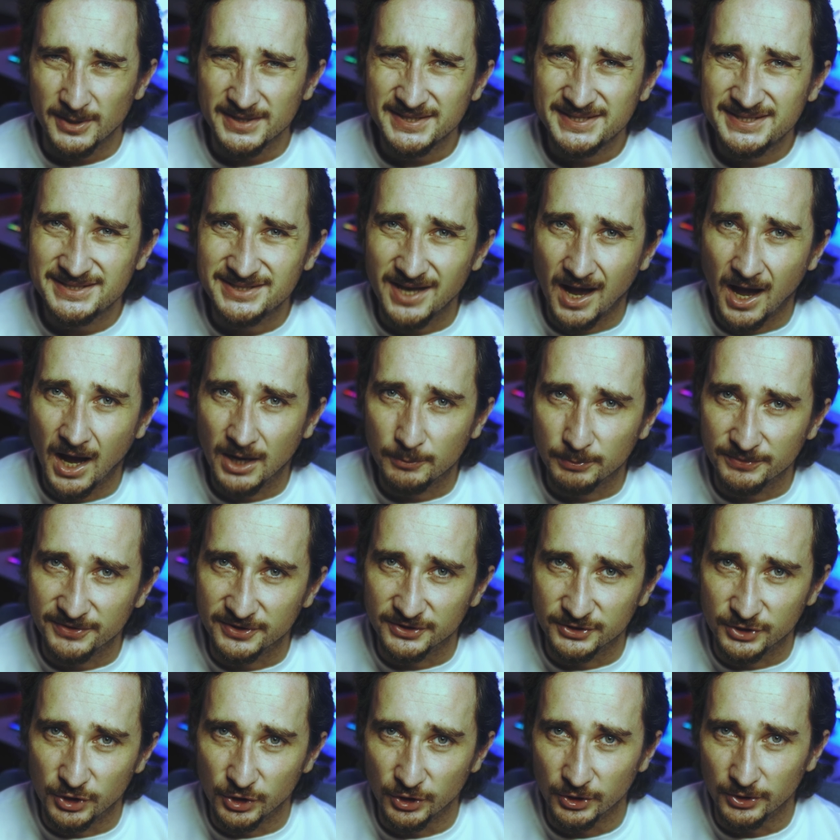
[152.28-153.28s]
let's start with the
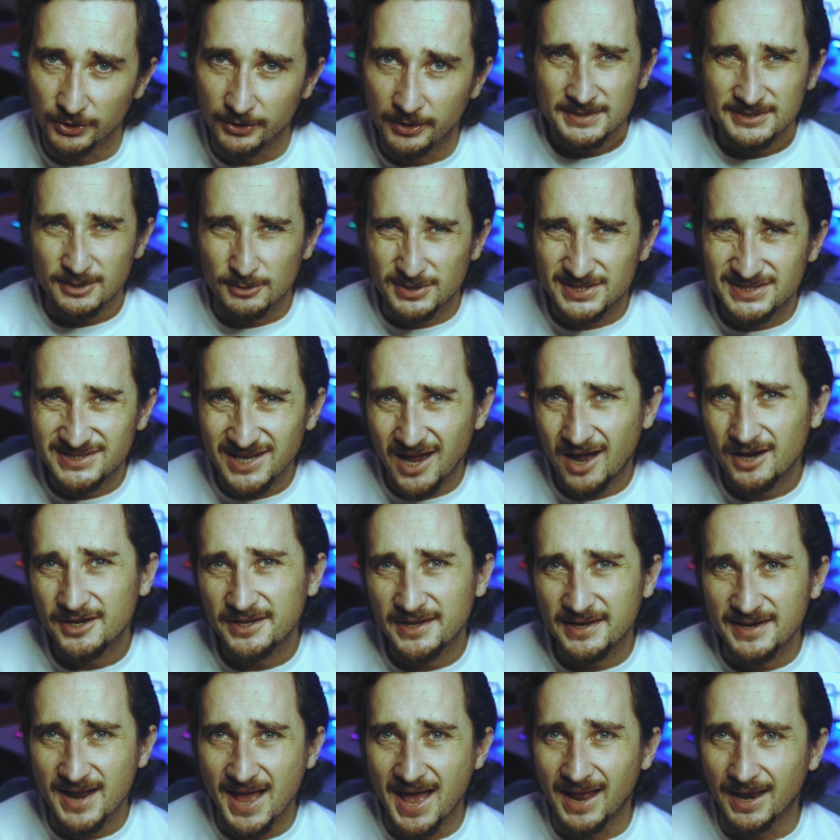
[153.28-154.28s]
good. So
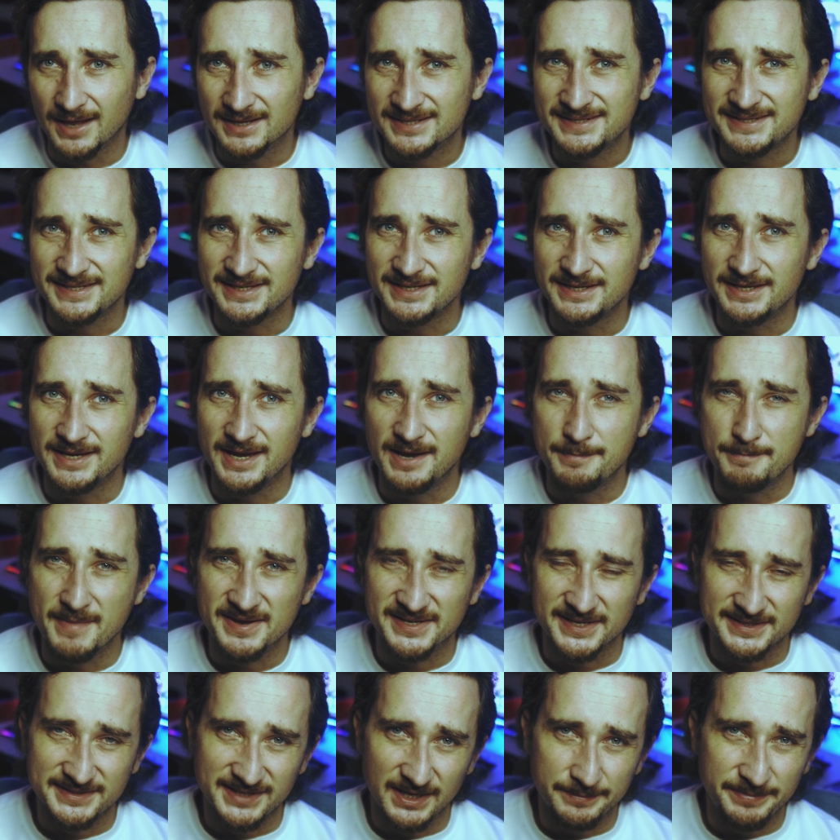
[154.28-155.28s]
starting an LLC in
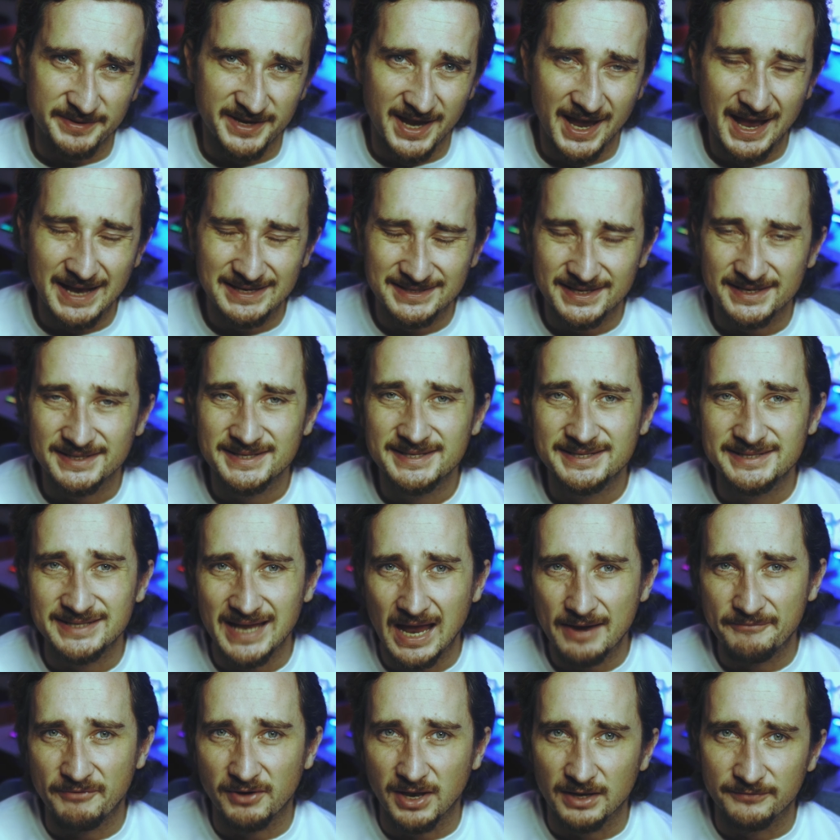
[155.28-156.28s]
Mississippi has
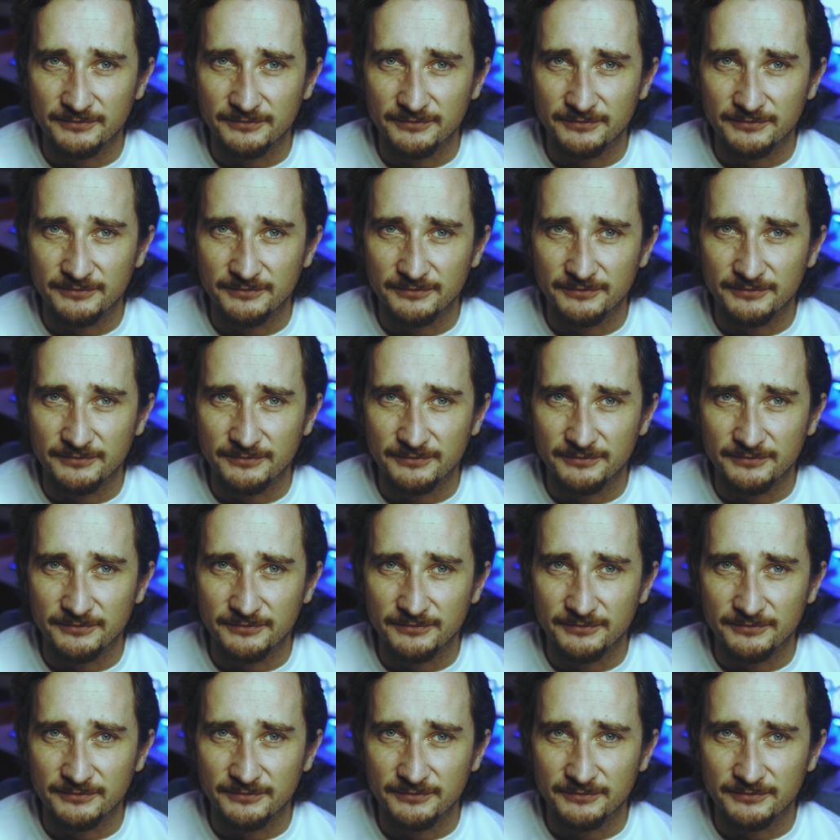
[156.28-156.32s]
several